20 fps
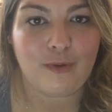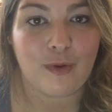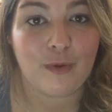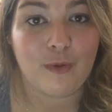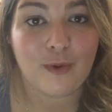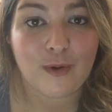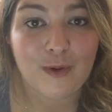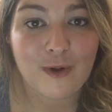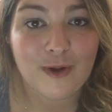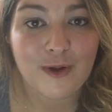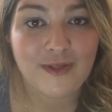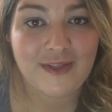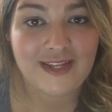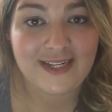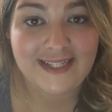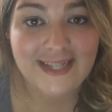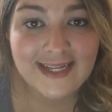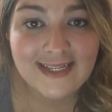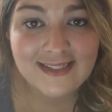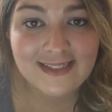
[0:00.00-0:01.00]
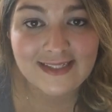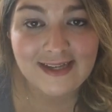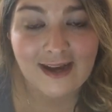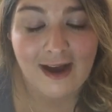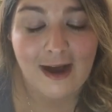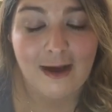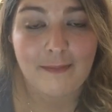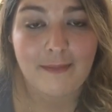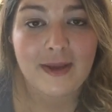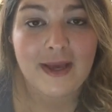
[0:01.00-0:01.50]
or on the
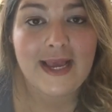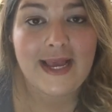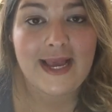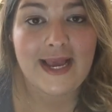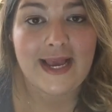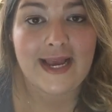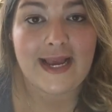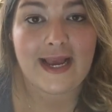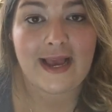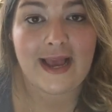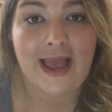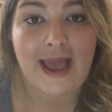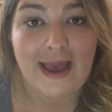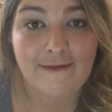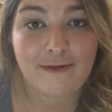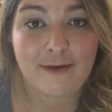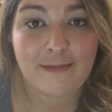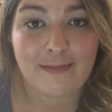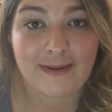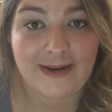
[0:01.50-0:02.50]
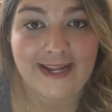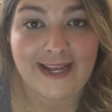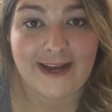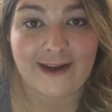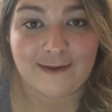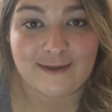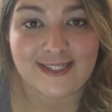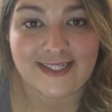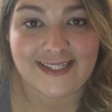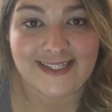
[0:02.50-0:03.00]
desktop, everybody
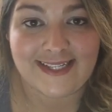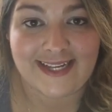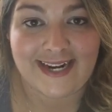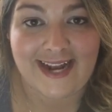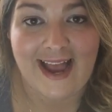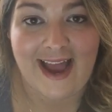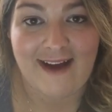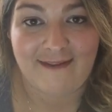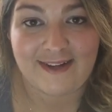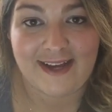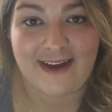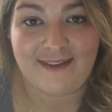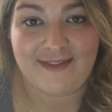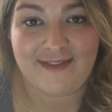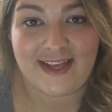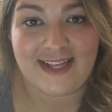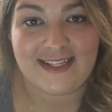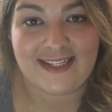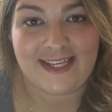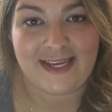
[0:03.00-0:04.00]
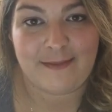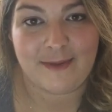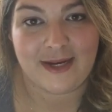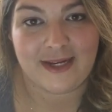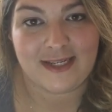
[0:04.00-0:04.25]
else is going to have that same